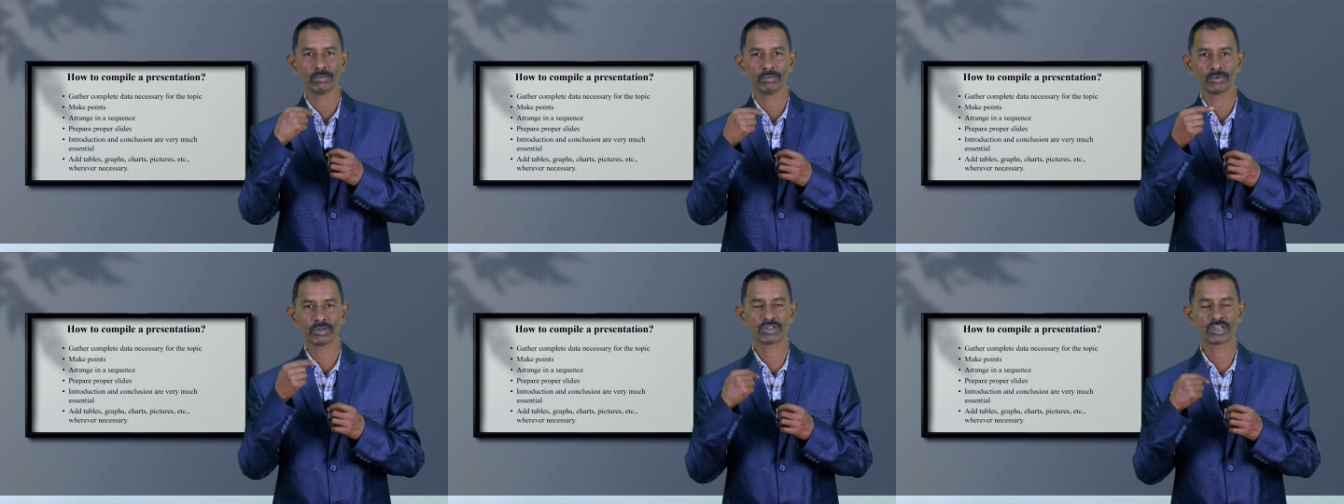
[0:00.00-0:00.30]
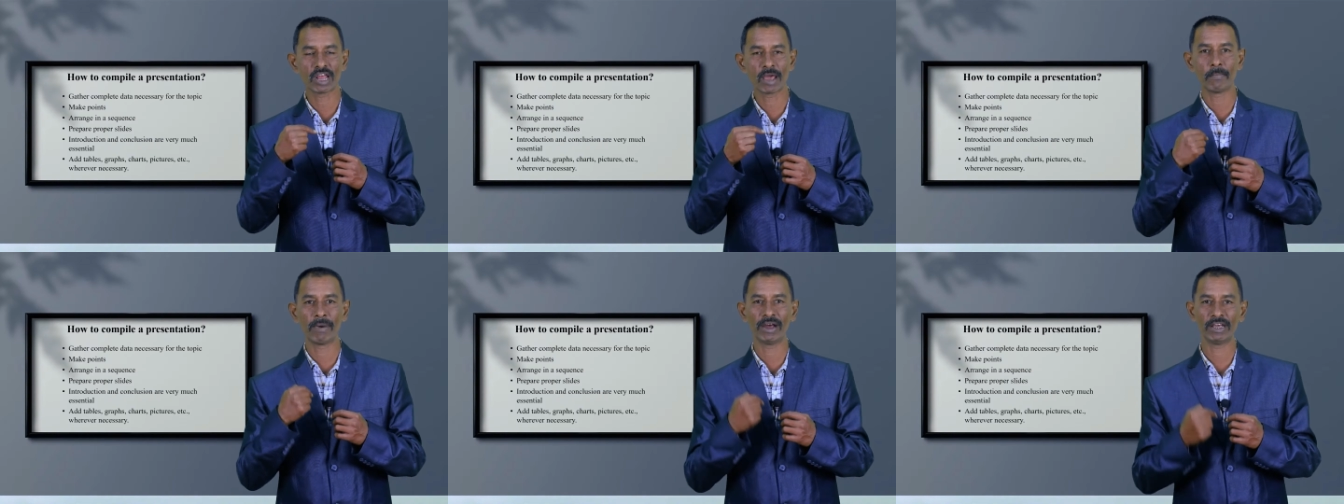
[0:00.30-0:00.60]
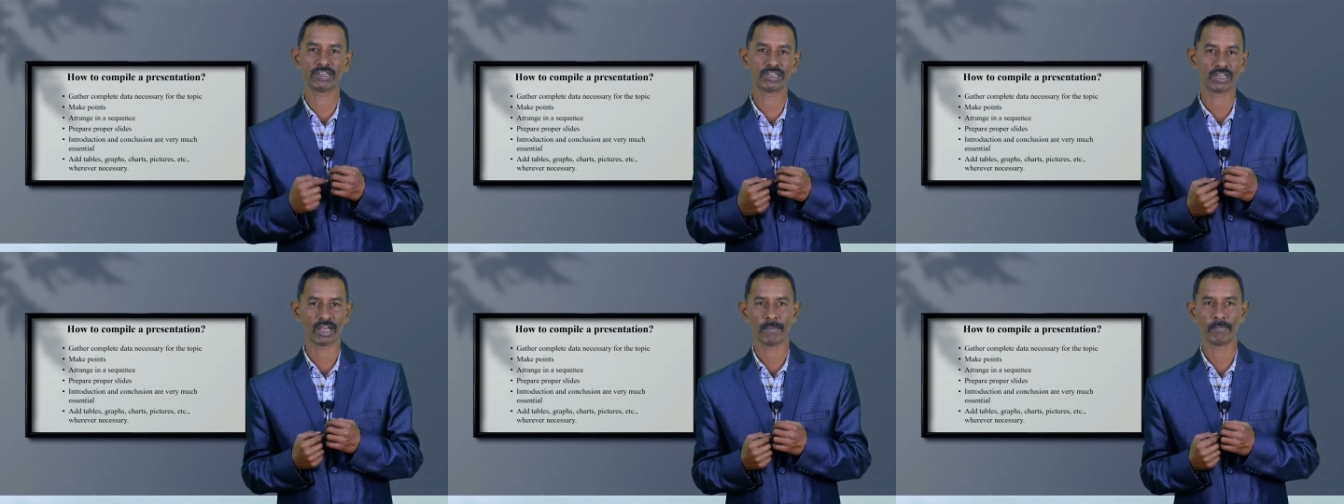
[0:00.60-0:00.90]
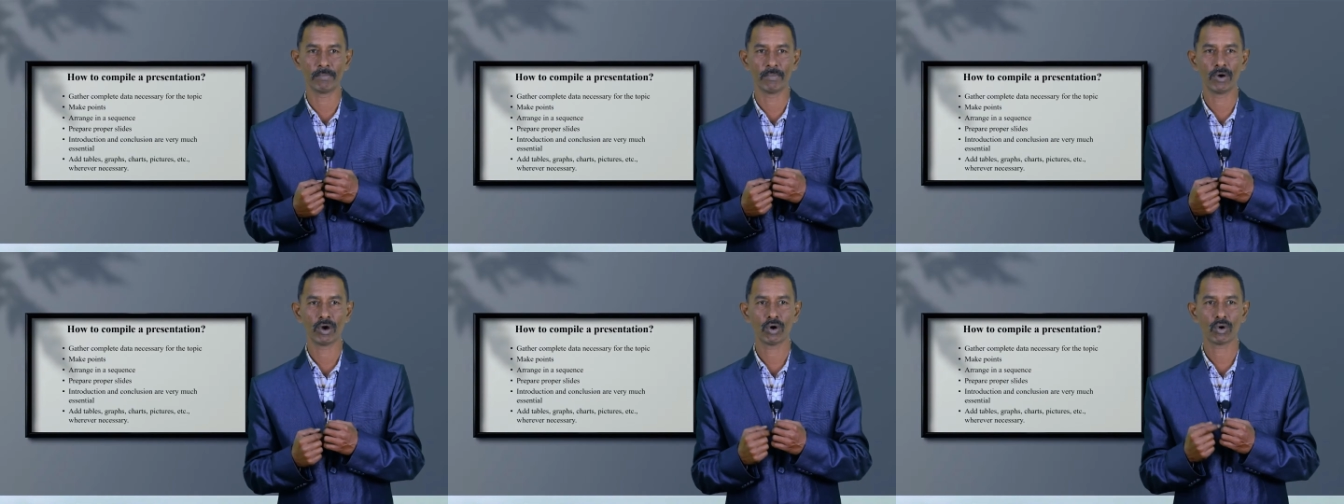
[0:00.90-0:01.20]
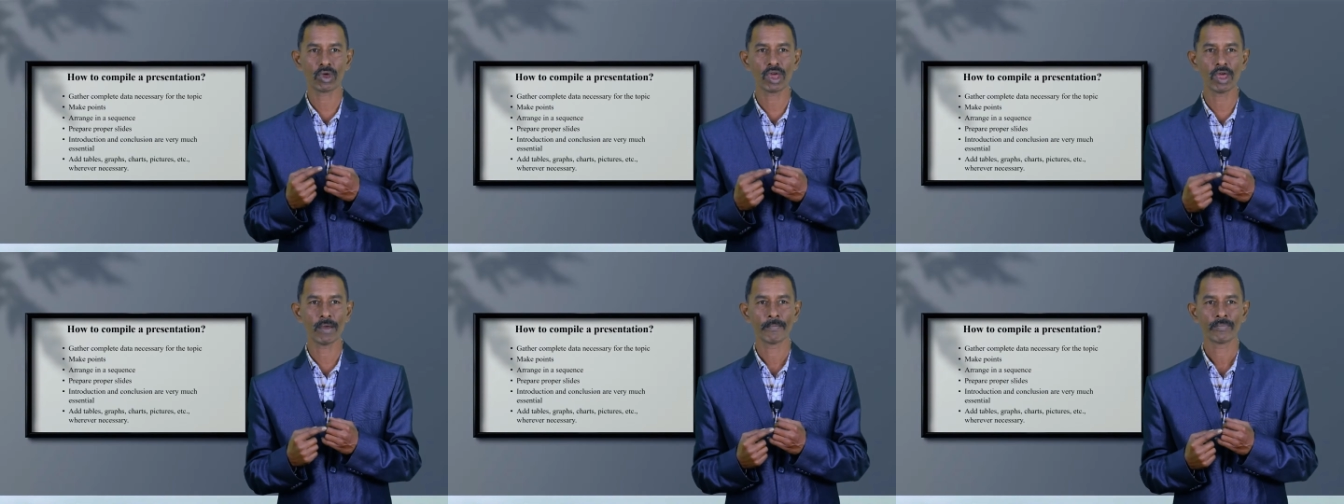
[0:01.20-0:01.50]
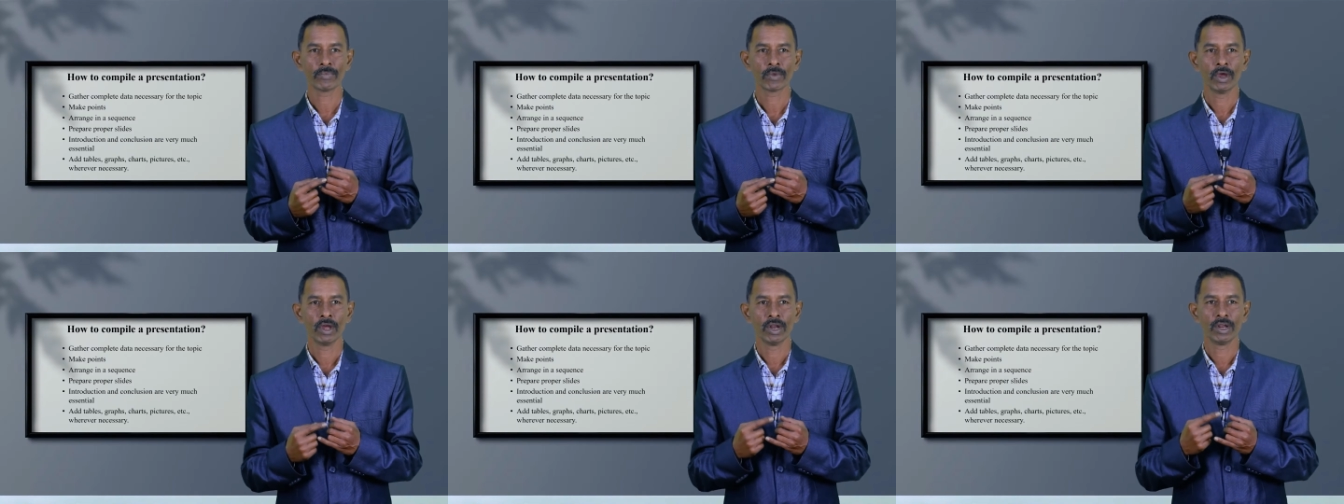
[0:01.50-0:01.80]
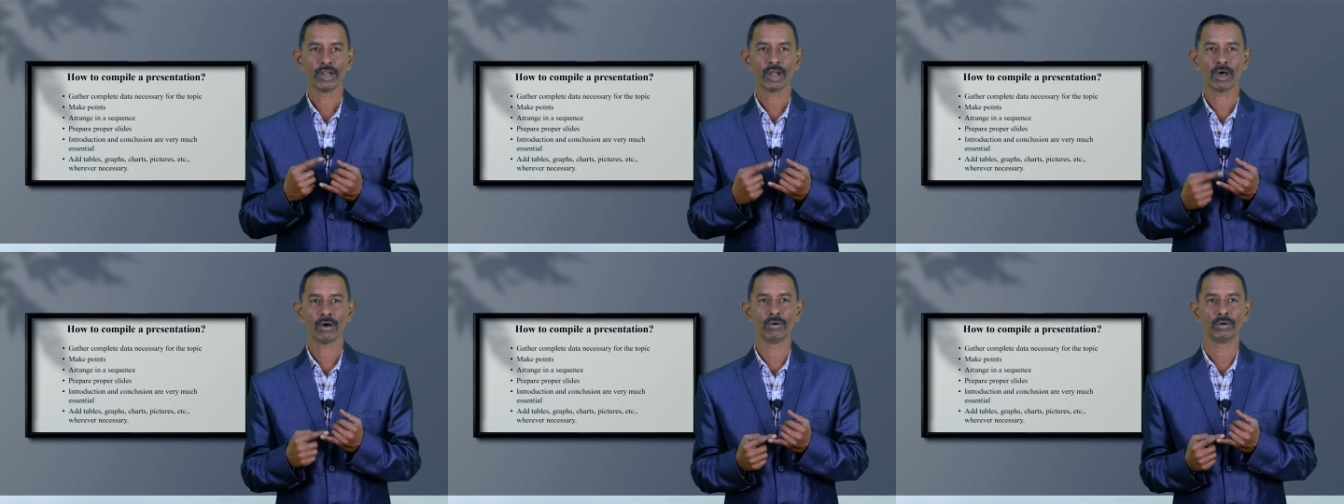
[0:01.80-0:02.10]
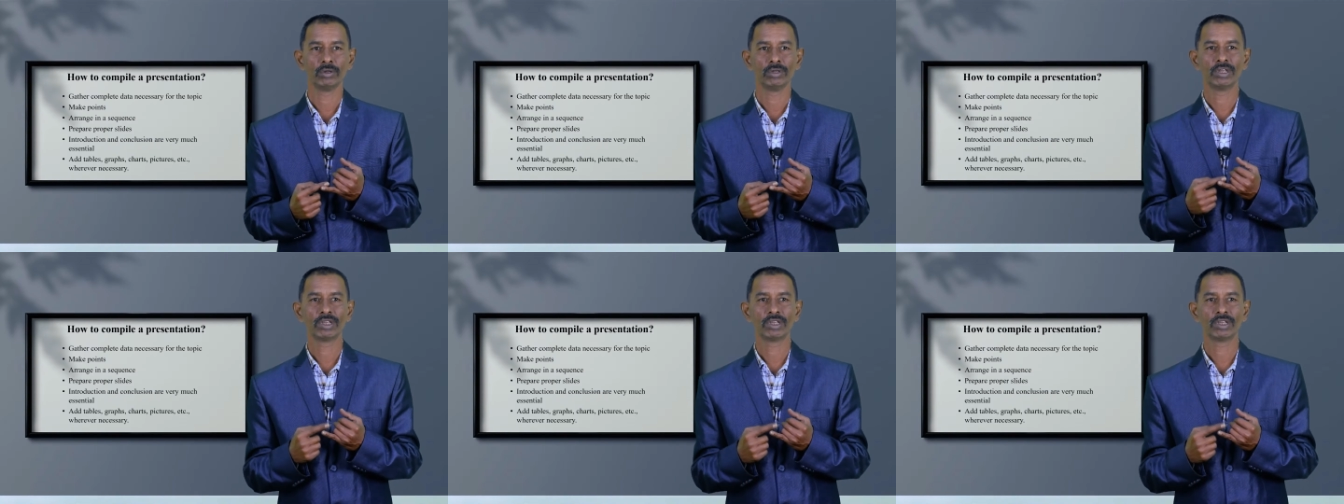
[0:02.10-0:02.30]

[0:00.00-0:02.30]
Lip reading: step by step. Okay. Now,